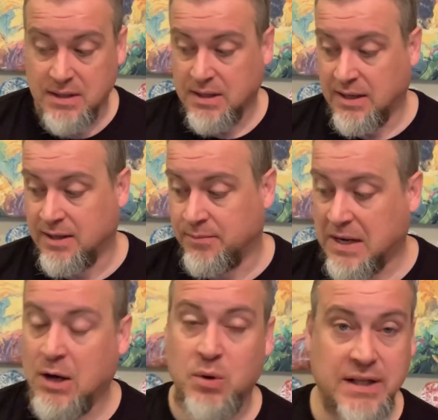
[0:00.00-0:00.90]
um,
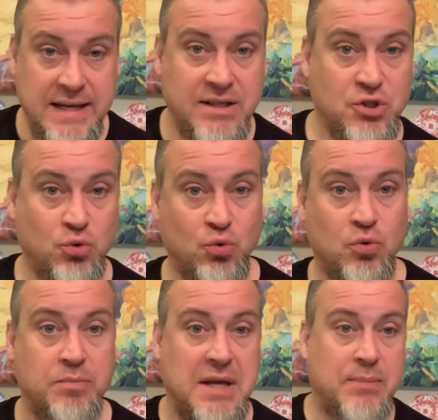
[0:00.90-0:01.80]
I would like to,
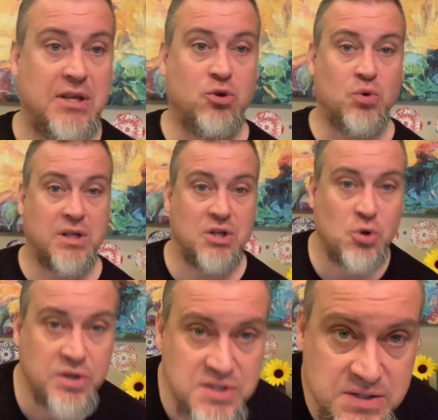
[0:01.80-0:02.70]
maybe you can
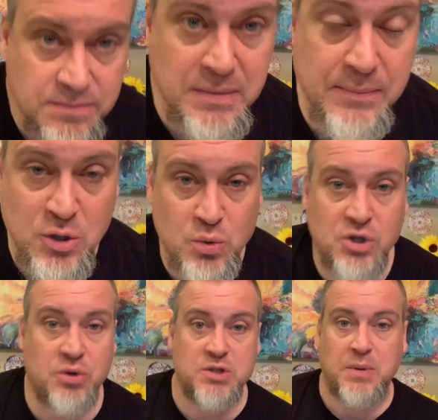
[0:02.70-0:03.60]
notice, maybe you would
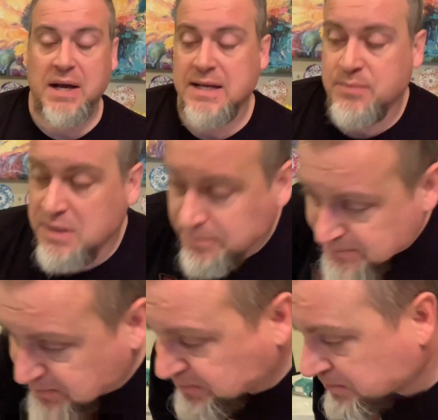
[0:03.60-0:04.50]
notice behind me,
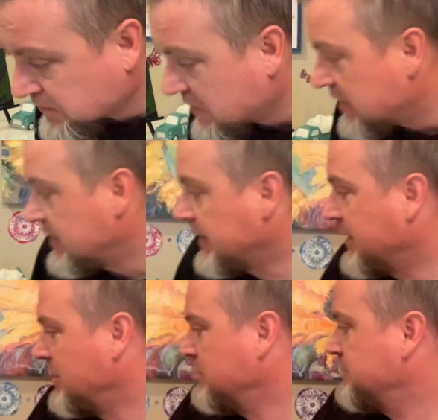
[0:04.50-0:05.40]

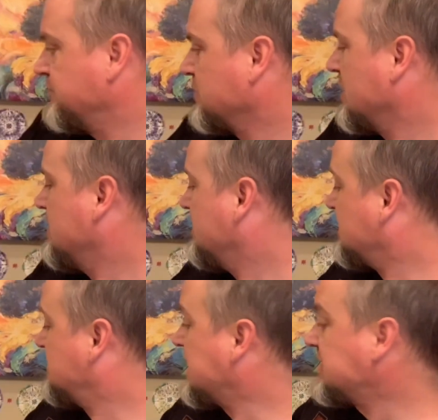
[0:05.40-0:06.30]
um, the
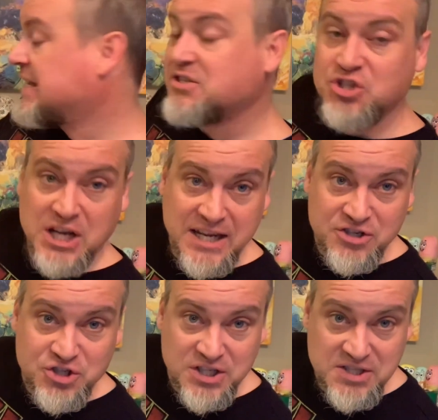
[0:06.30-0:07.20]
set has
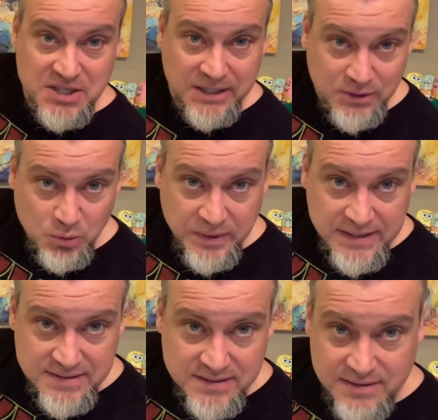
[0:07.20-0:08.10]
changed just a little
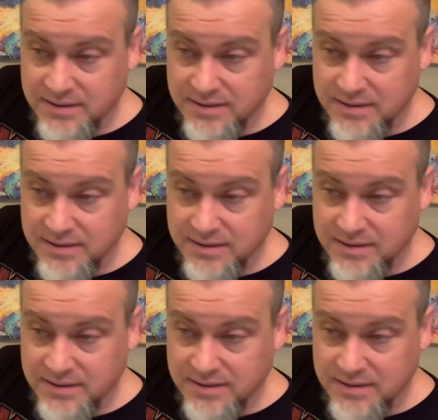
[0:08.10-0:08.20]
bit.